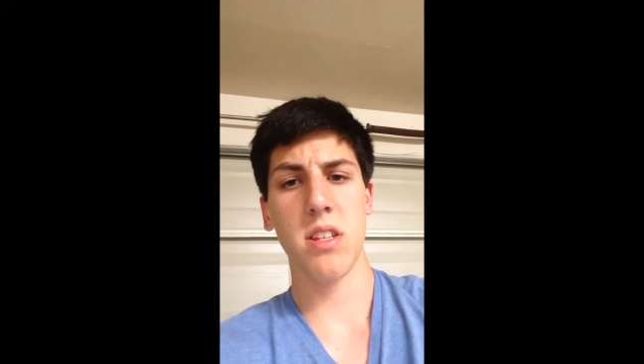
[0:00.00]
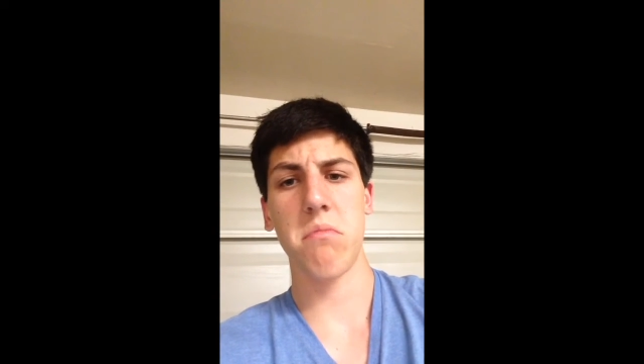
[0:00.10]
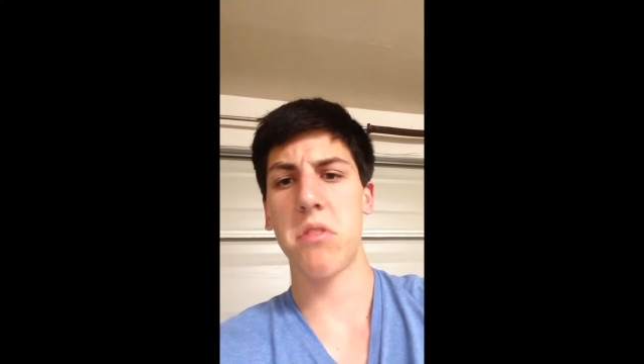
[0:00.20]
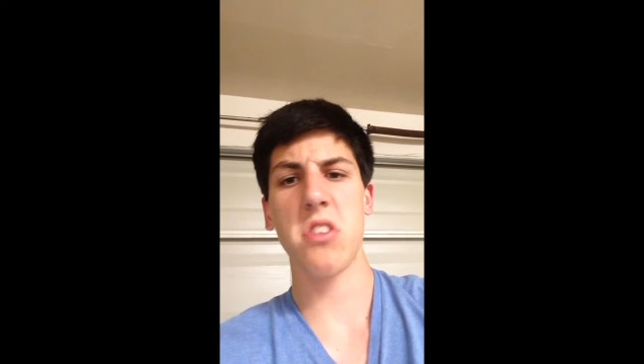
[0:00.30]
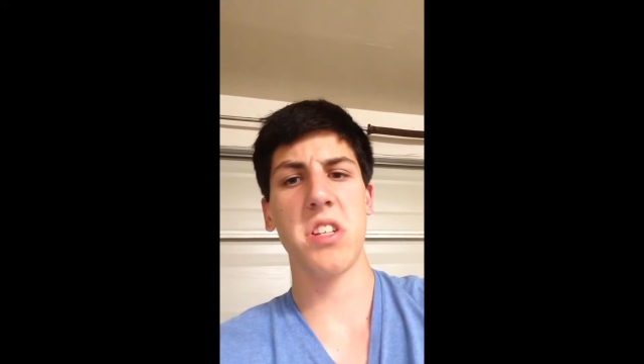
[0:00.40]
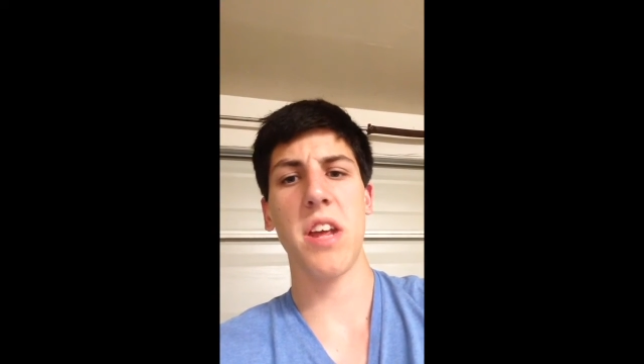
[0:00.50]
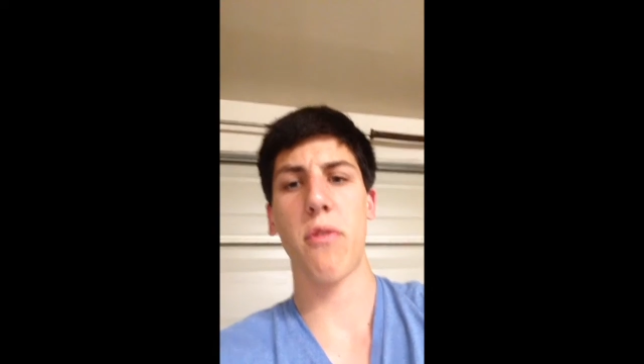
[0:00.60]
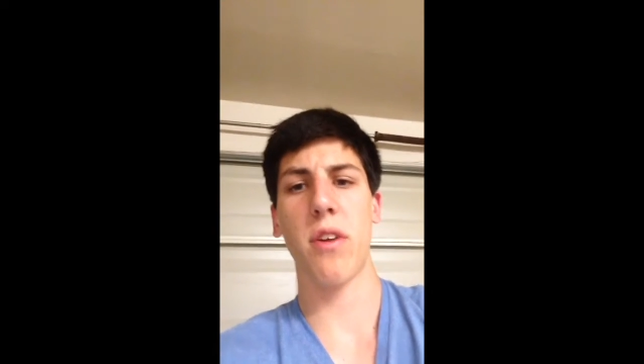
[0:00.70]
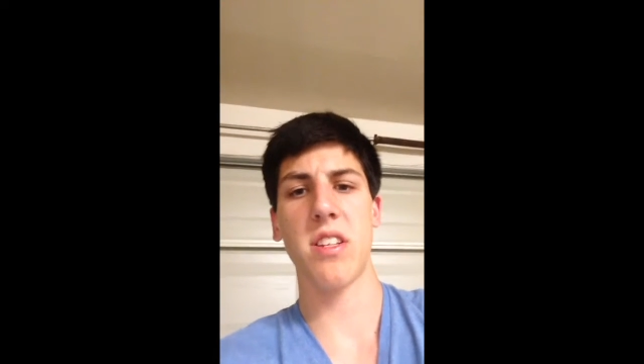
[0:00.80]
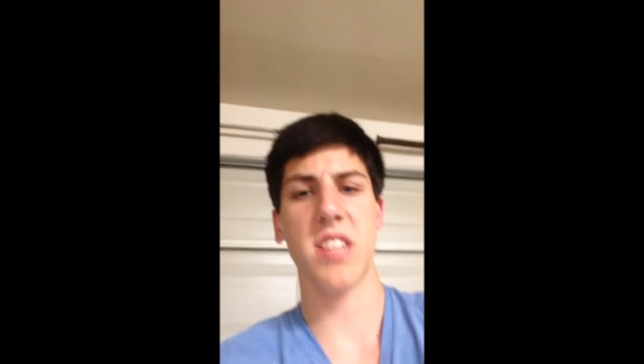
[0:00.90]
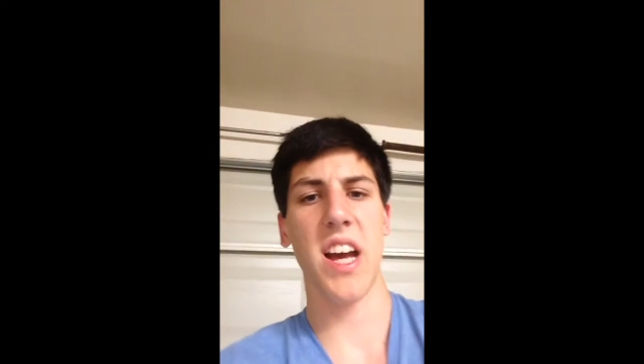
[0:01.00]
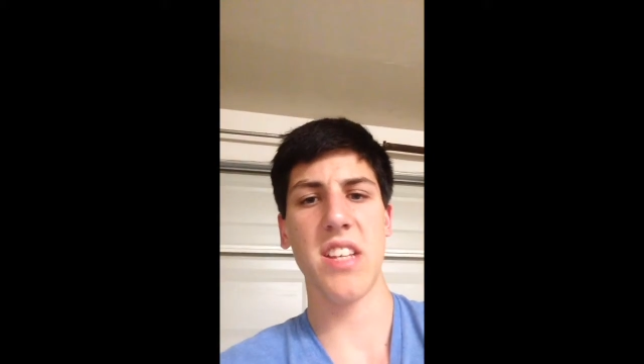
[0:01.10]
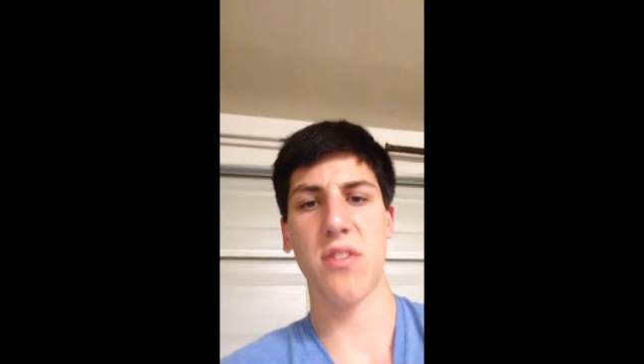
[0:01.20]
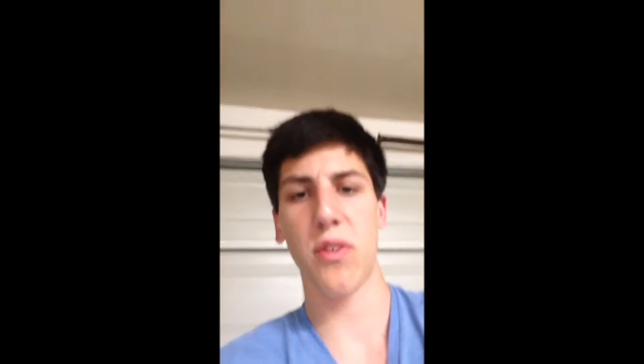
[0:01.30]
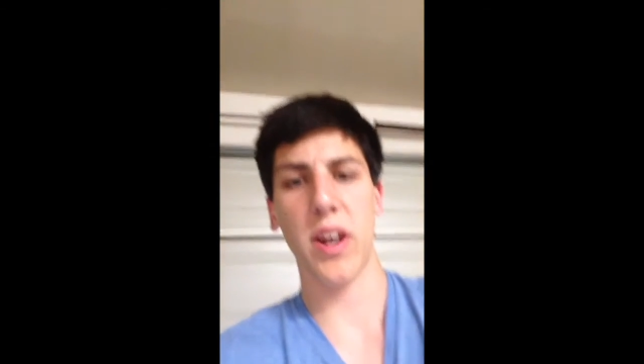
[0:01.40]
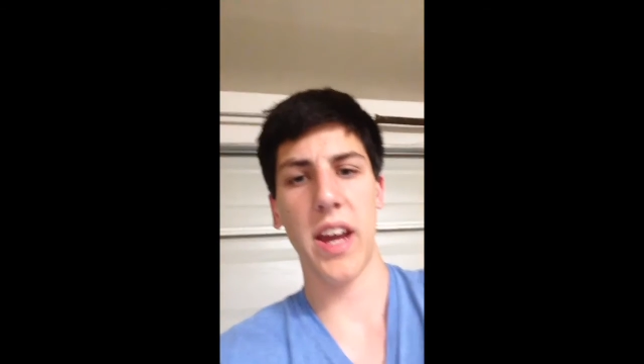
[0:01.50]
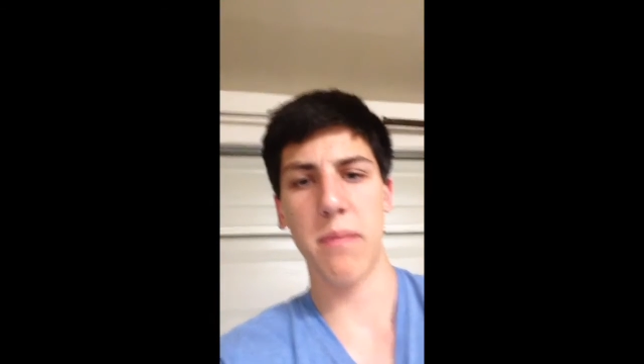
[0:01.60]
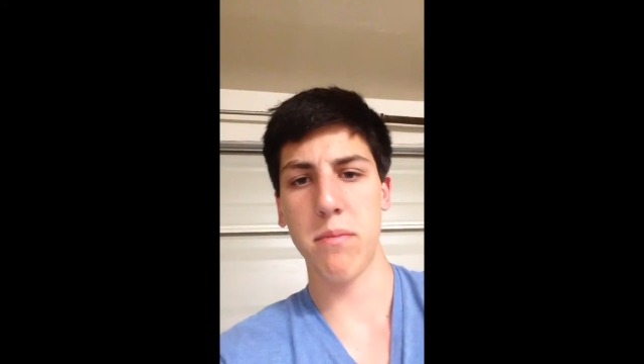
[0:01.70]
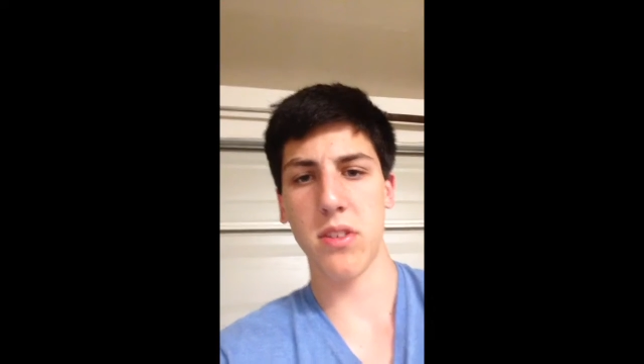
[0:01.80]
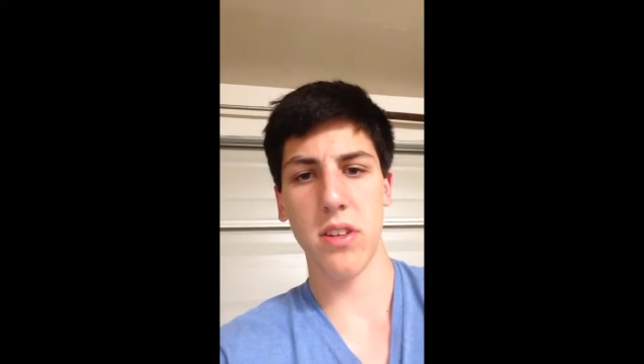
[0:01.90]
and there's different size
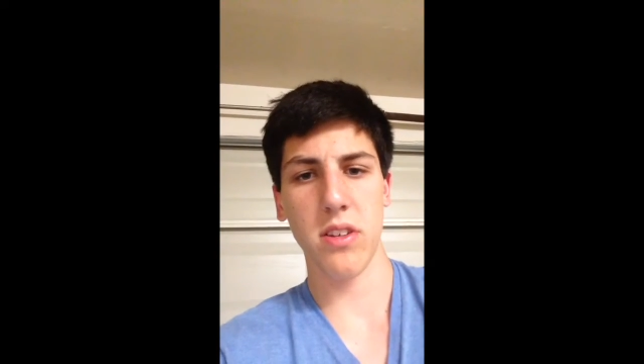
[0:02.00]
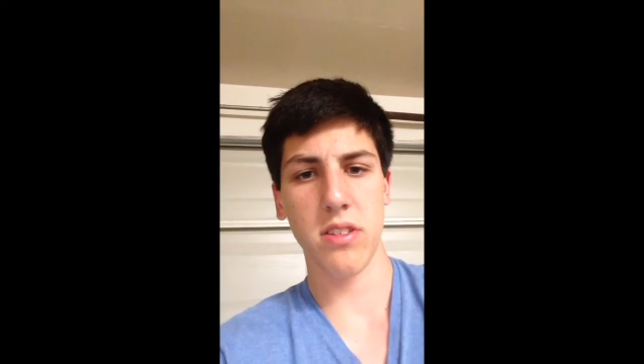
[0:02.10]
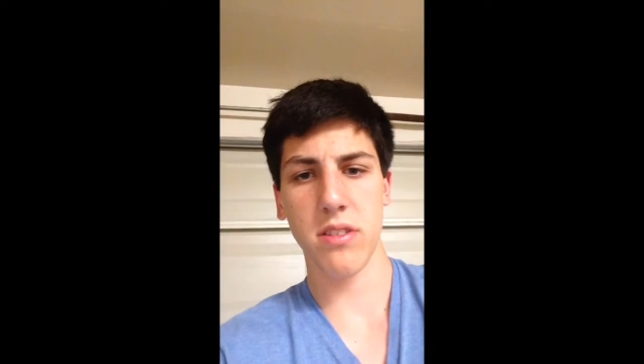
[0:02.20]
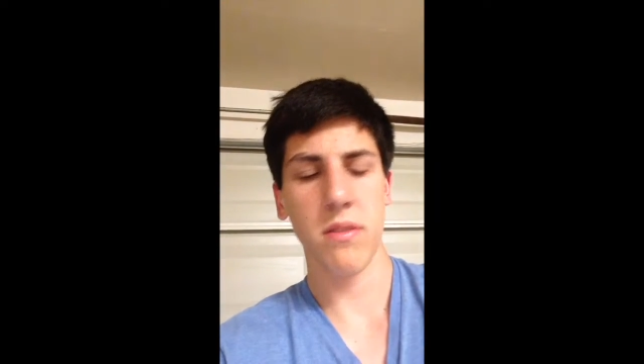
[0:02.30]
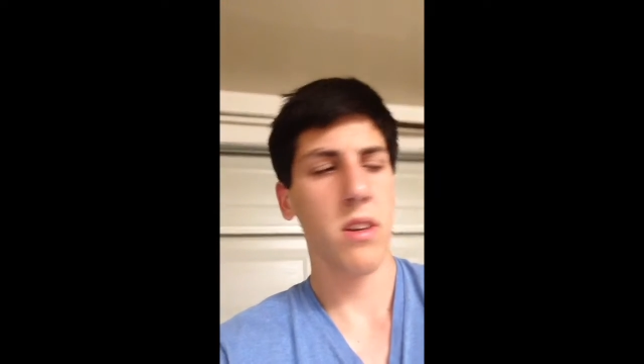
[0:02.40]
frames. There's